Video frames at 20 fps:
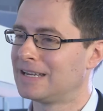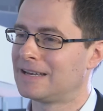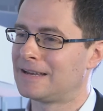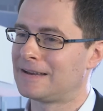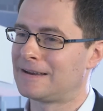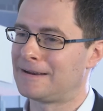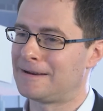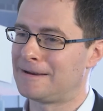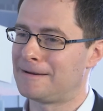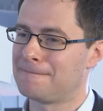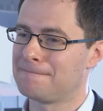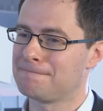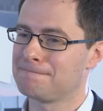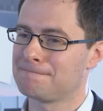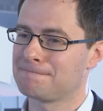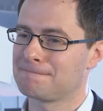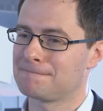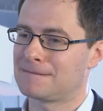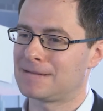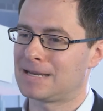
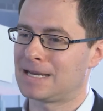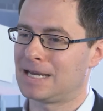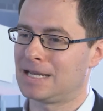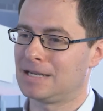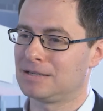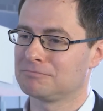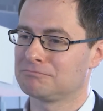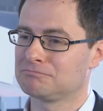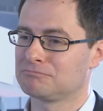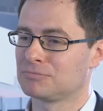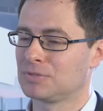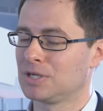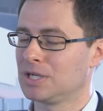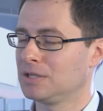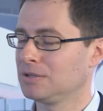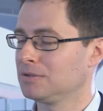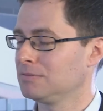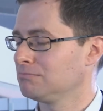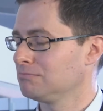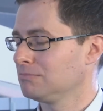And
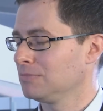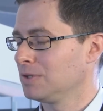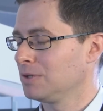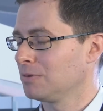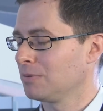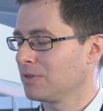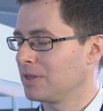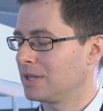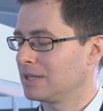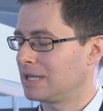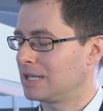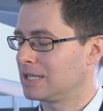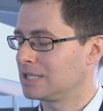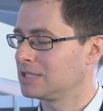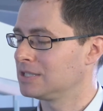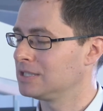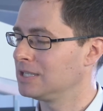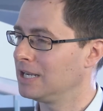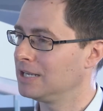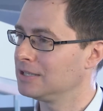really, the only thing that
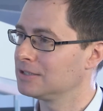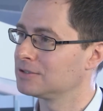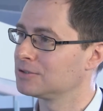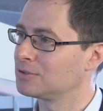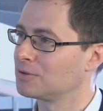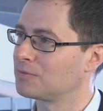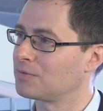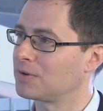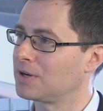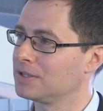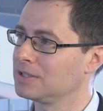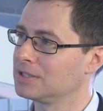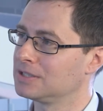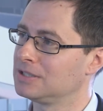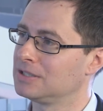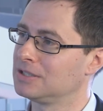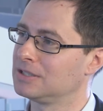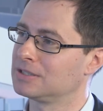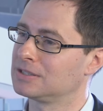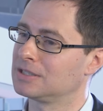has changed so far
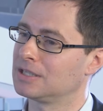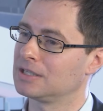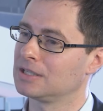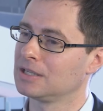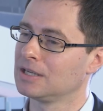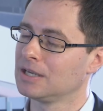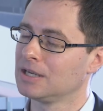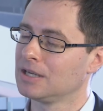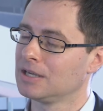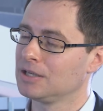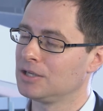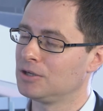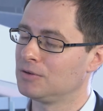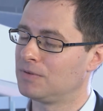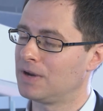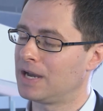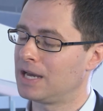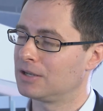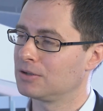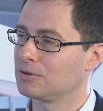this year is that
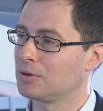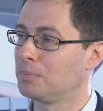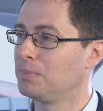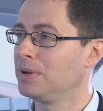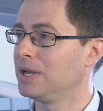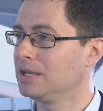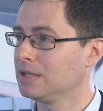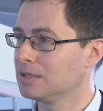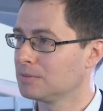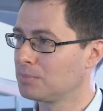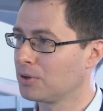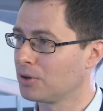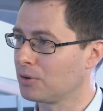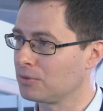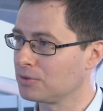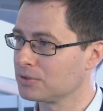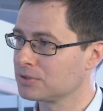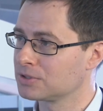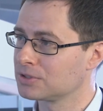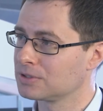you've had opinion
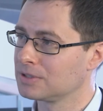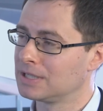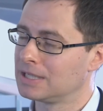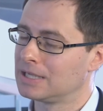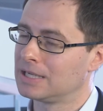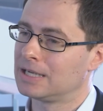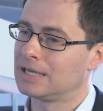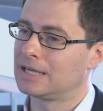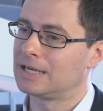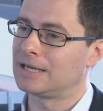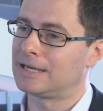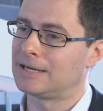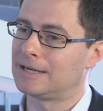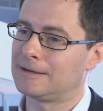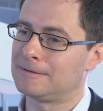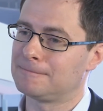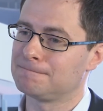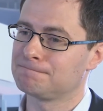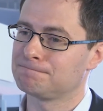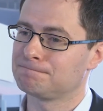polls
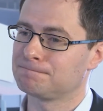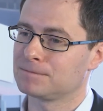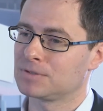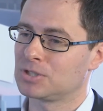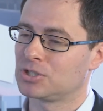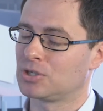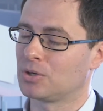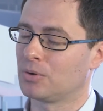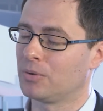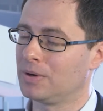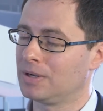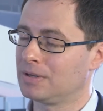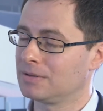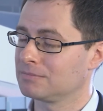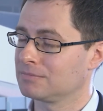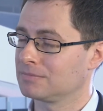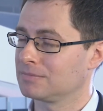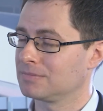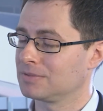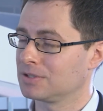
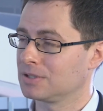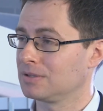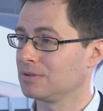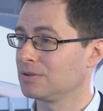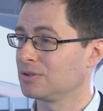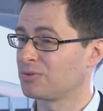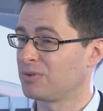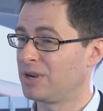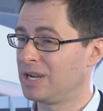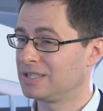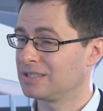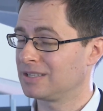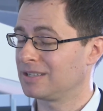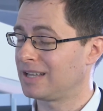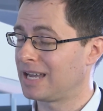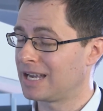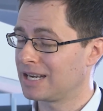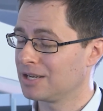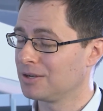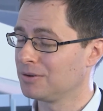showing greater
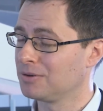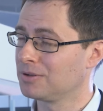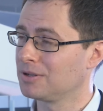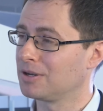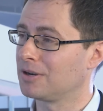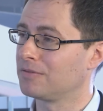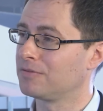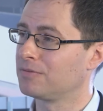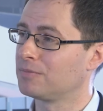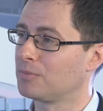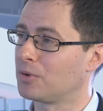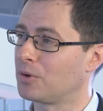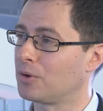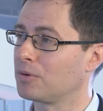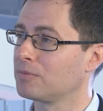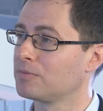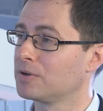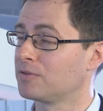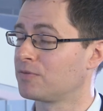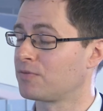likelihood of
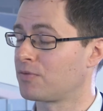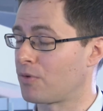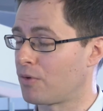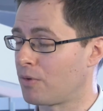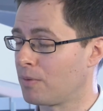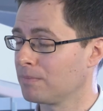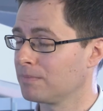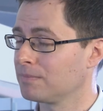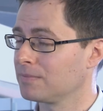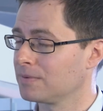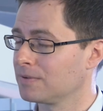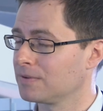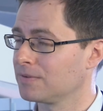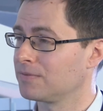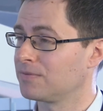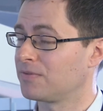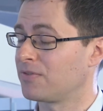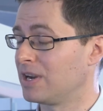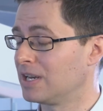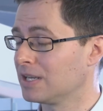more
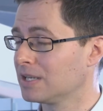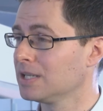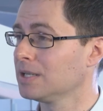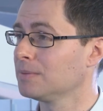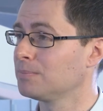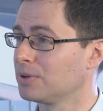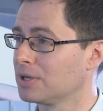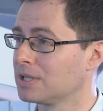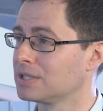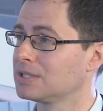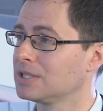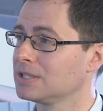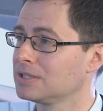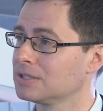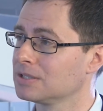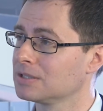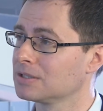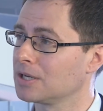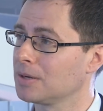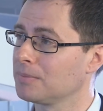reform-friendly
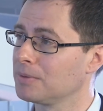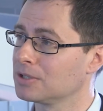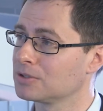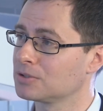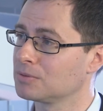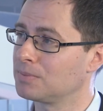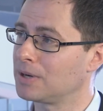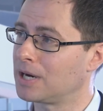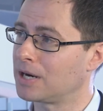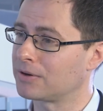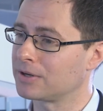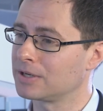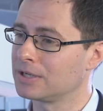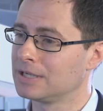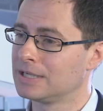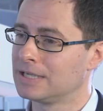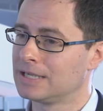politician coming into power.